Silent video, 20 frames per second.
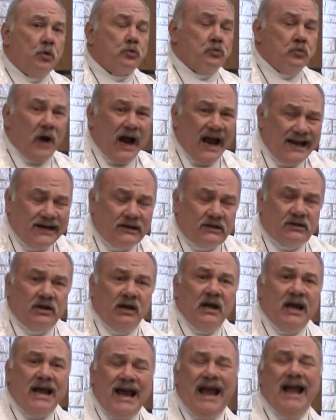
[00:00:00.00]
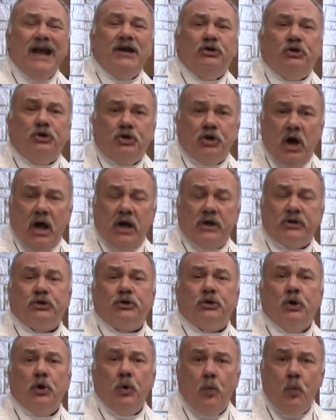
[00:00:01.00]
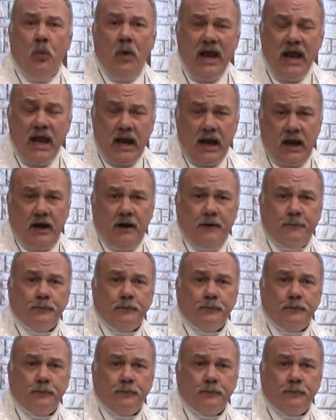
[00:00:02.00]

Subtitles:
right and just way.